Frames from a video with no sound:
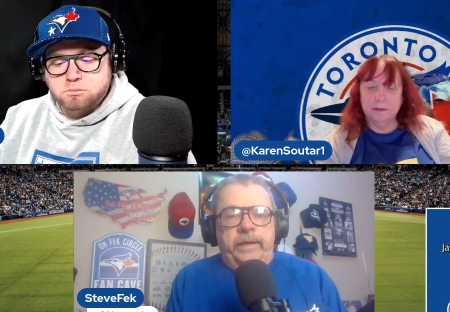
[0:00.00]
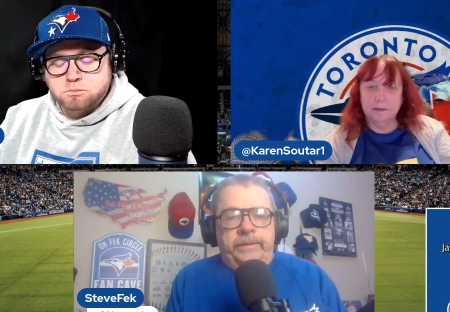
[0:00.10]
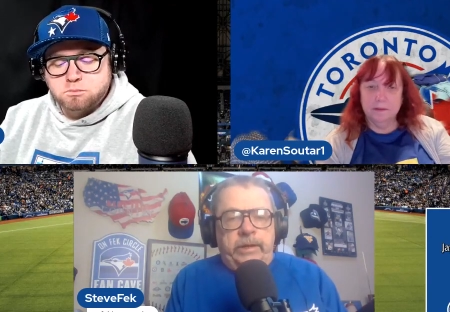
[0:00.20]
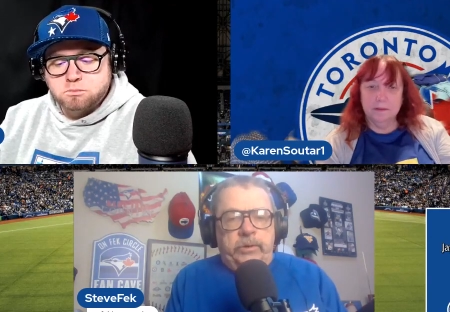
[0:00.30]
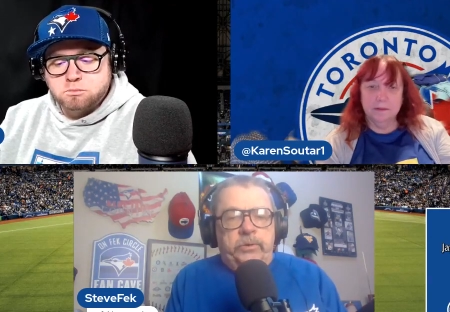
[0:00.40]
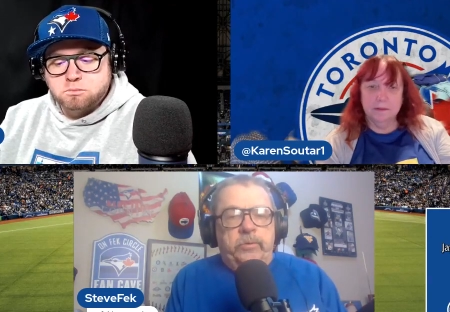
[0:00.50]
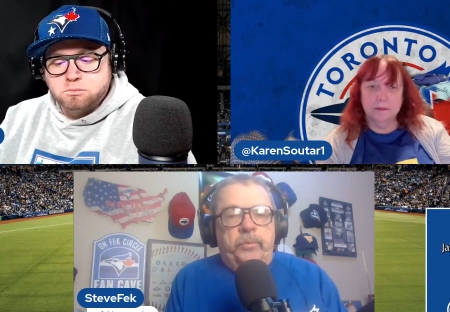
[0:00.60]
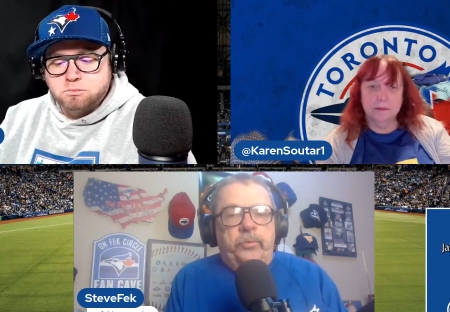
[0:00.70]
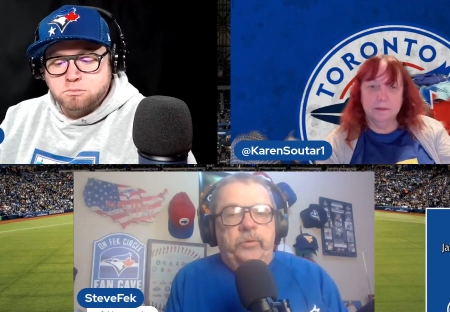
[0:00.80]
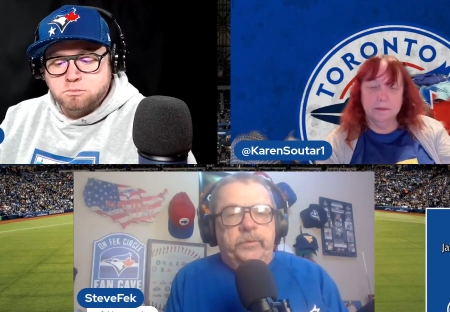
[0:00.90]
Speaker 1: continued to
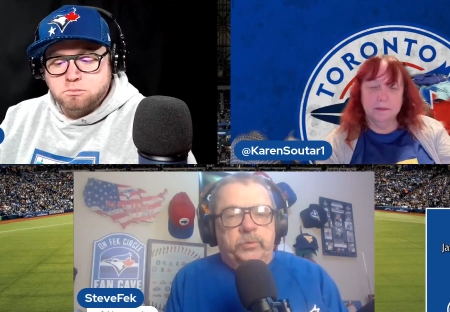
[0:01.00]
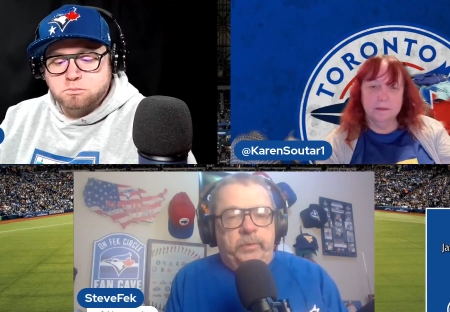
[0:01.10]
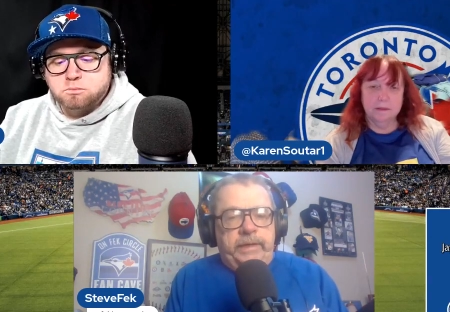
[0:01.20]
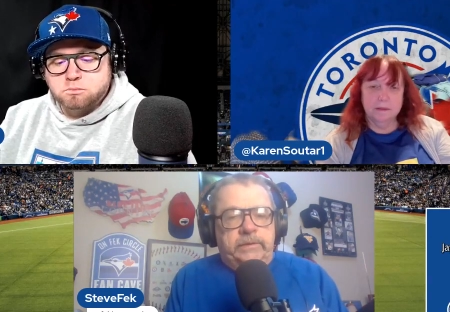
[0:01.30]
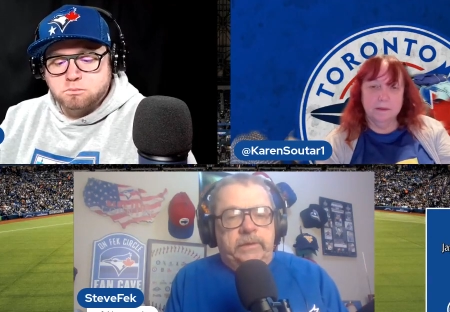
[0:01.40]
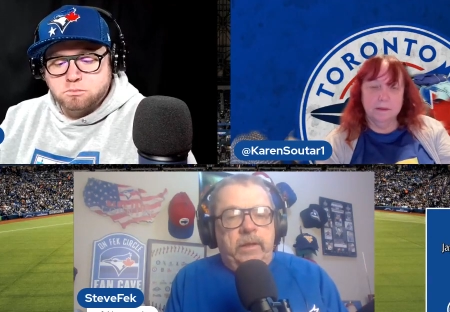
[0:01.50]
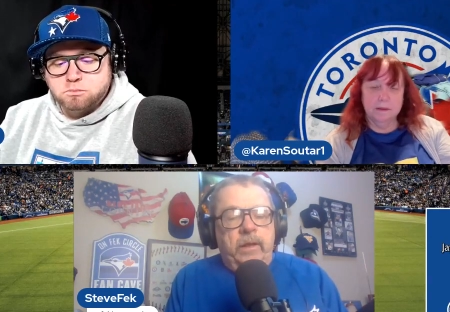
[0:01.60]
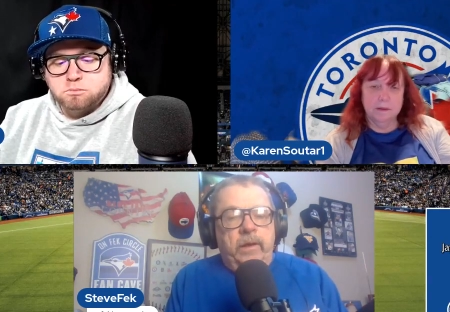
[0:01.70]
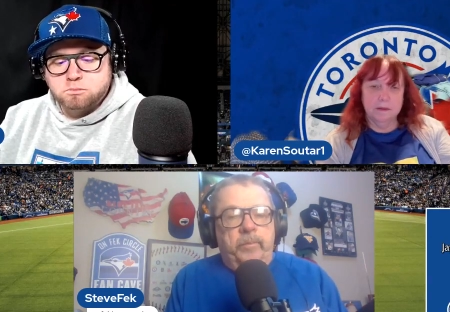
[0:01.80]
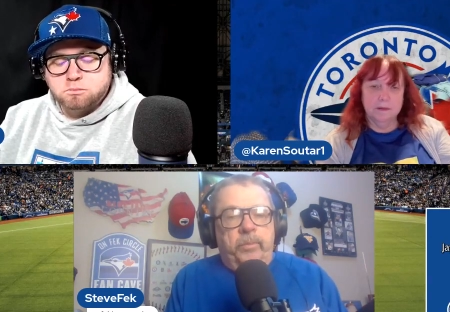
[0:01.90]
improve his reads
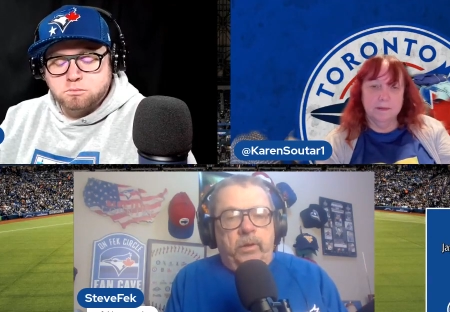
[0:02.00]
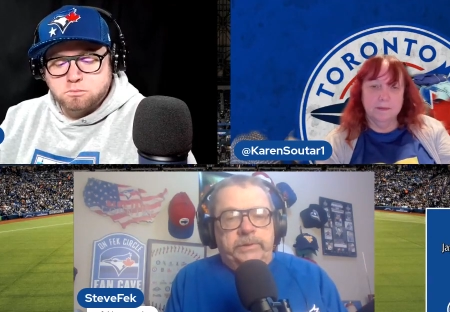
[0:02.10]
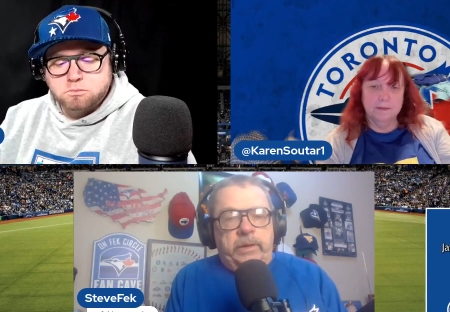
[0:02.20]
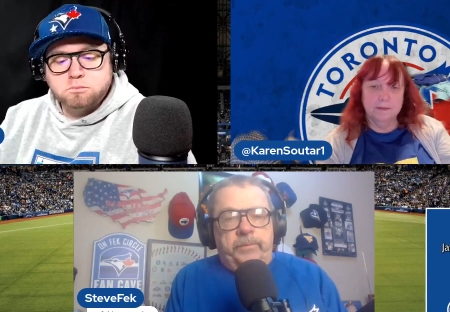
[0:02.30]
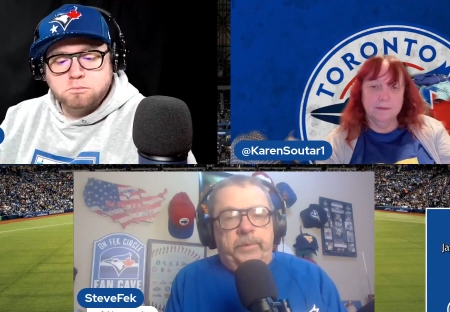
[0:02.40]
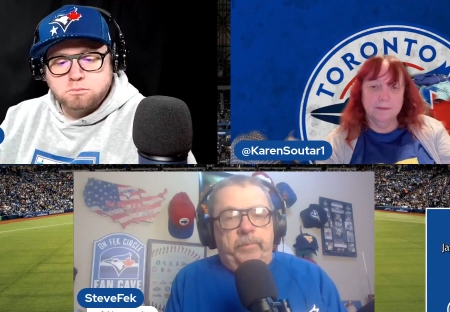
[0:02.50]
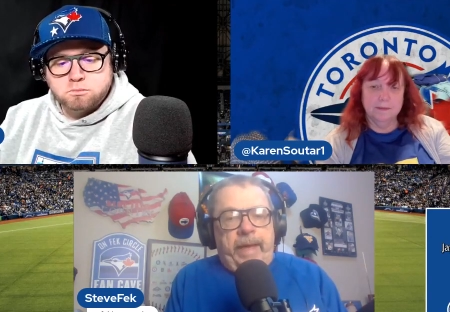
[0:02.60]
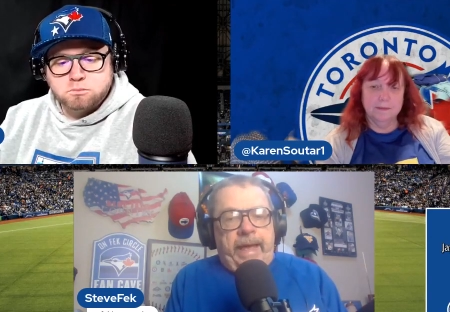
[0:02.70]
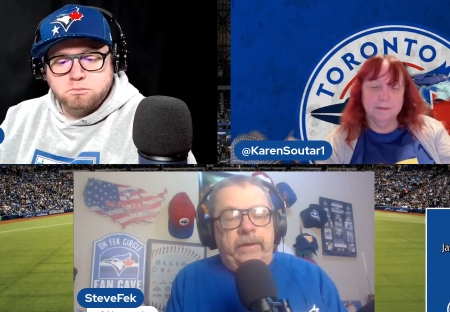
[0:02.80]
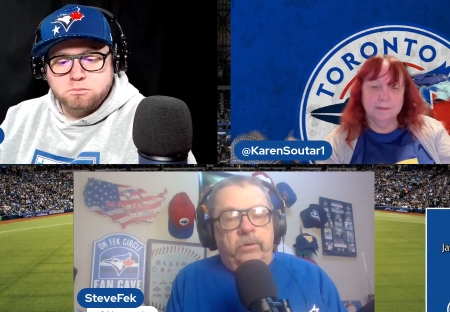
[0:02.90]
of uh, balls off the
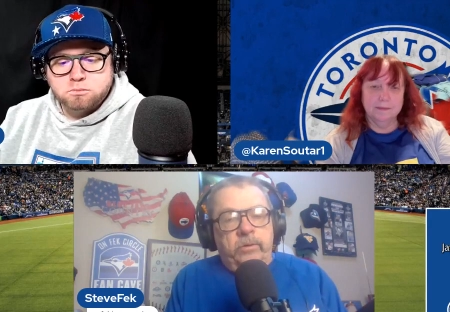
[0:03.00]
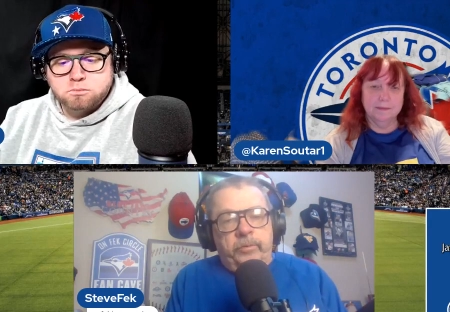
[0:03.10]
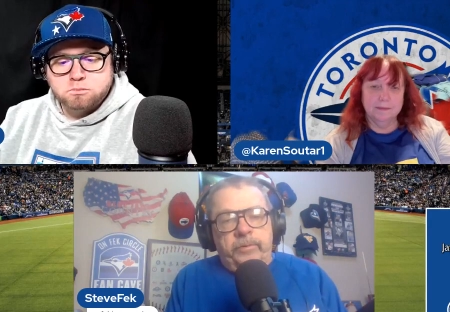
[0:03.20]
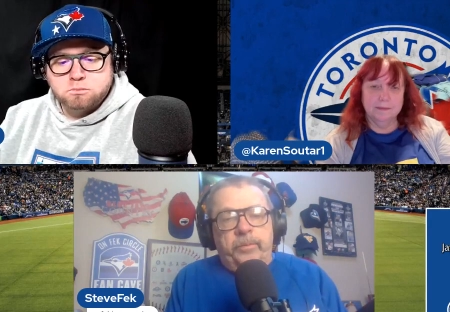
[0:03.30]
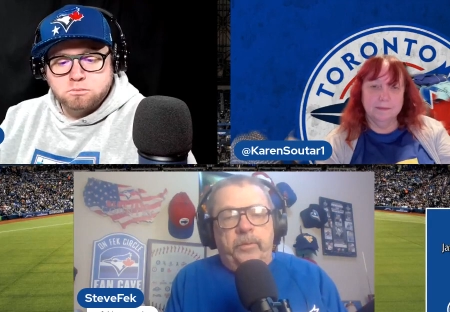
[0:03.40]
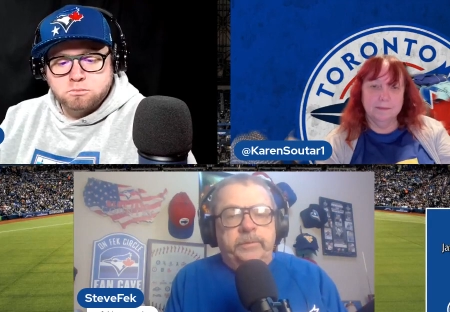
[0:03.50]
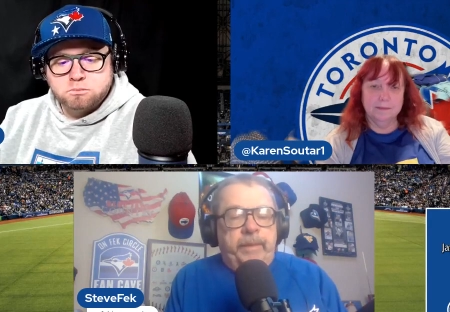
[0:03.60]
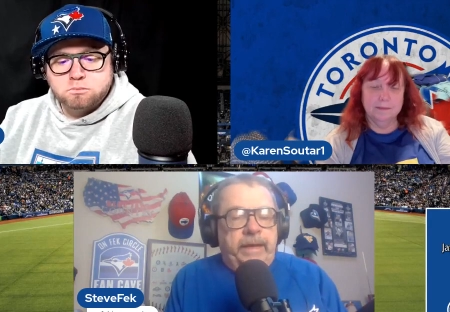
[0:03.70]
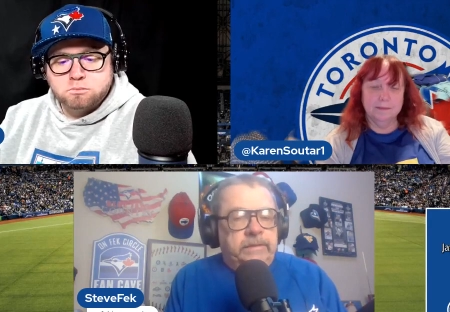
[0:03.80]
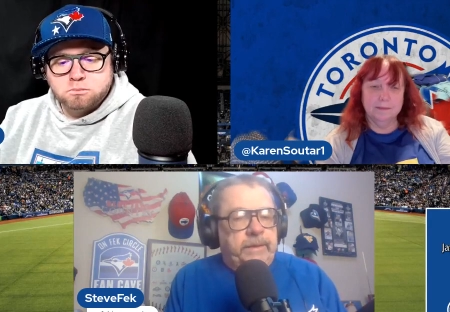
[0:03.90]
bat over at first
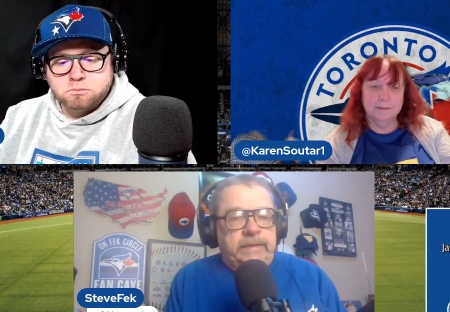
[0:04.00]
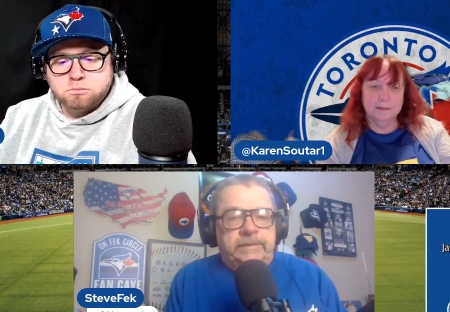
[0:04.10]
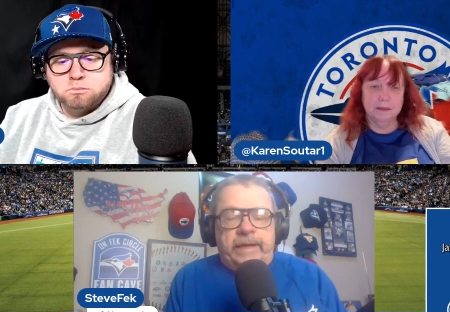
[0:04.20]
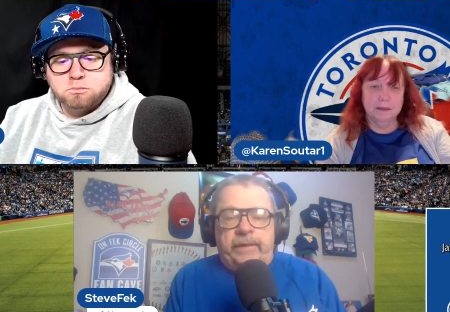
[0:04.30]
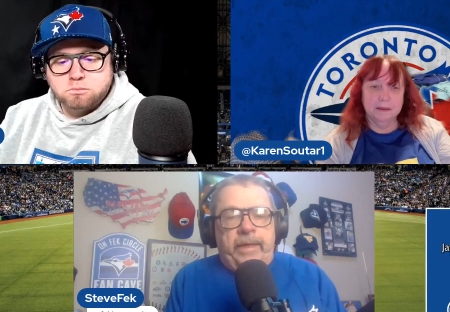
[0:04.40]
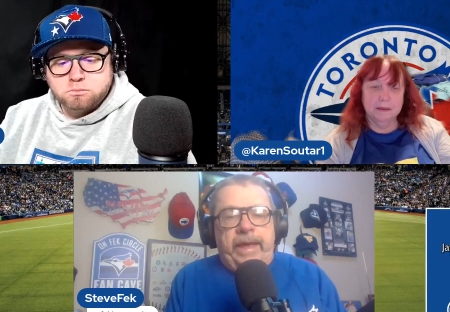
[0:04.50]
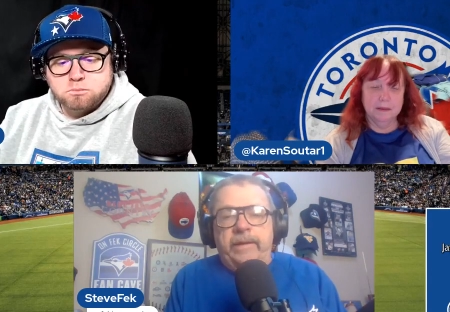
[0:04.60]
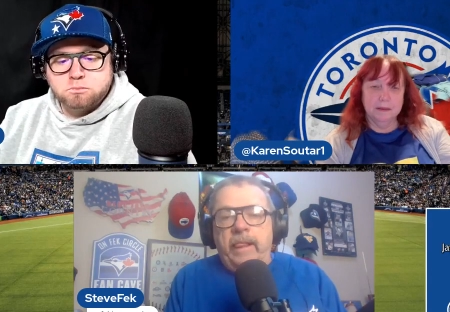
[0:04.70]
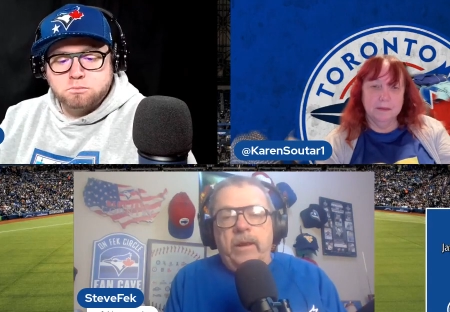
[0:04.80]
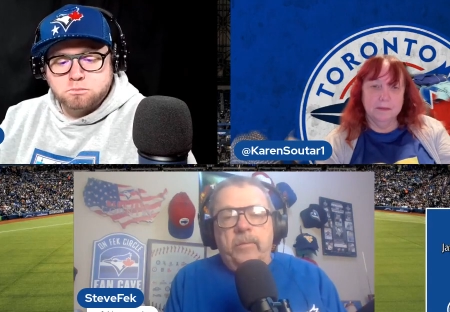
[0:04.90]
base, things like that.